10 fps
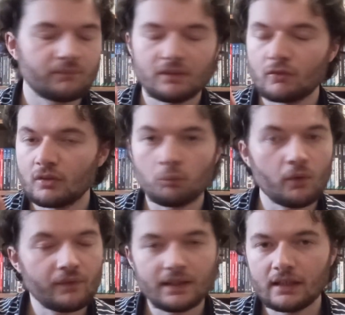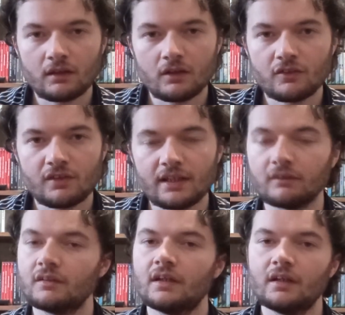just one thing I can't
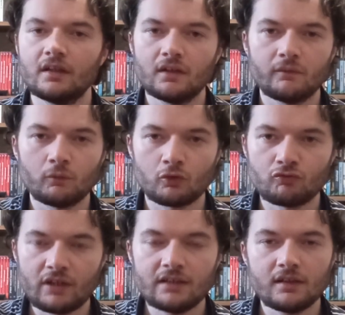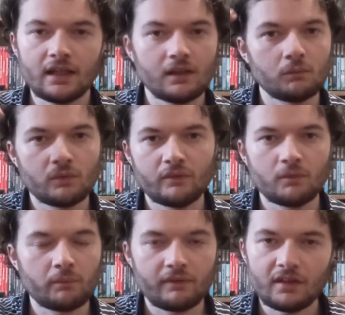stand, those graded games in the
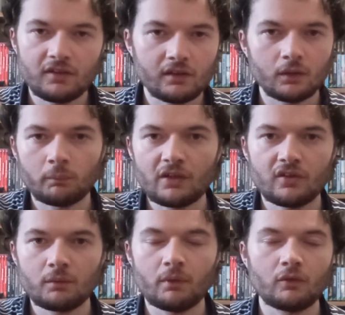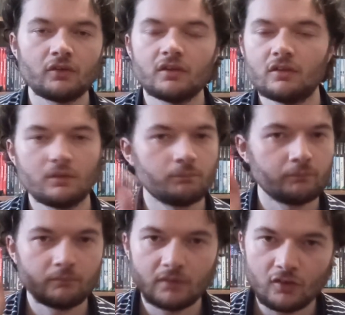pathetic little plastic boxes.
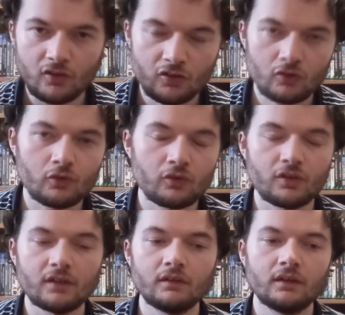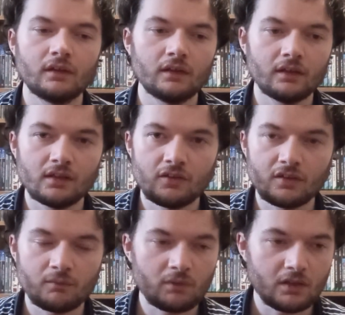It's disgusting. It is
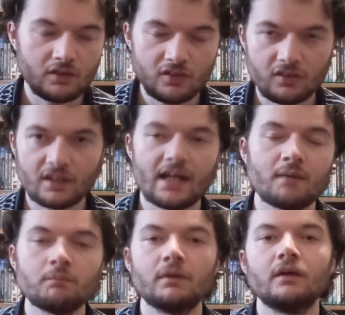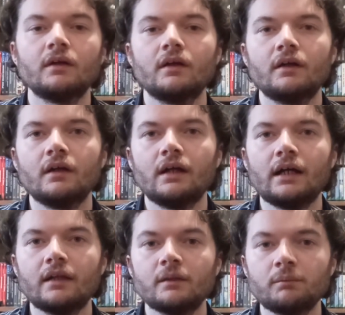a scam,
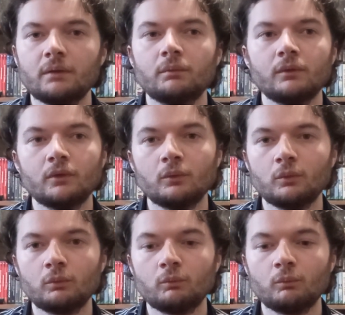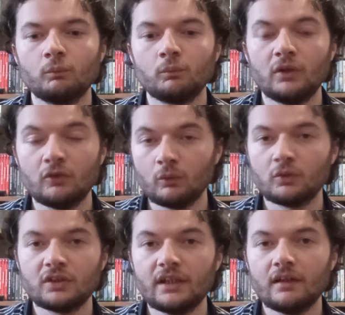and the people who
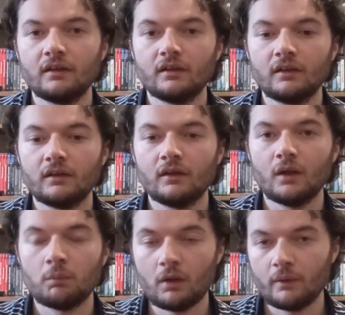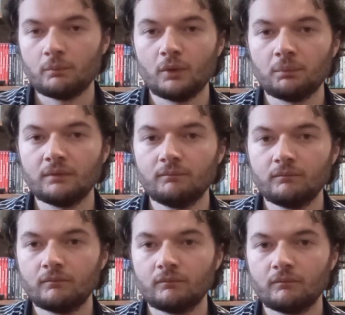indulge in it are part of the problem,
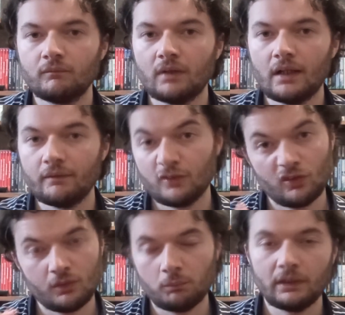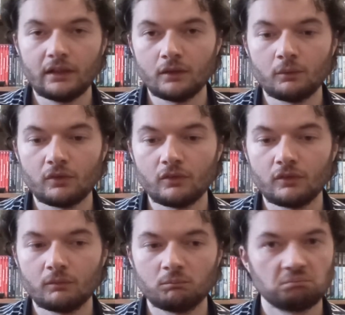and they're just complete
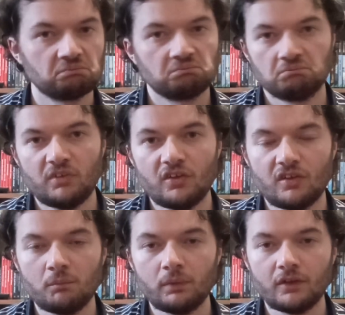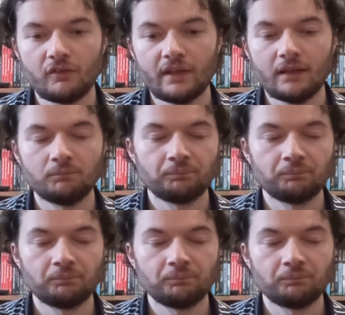losers. It's as simple as that.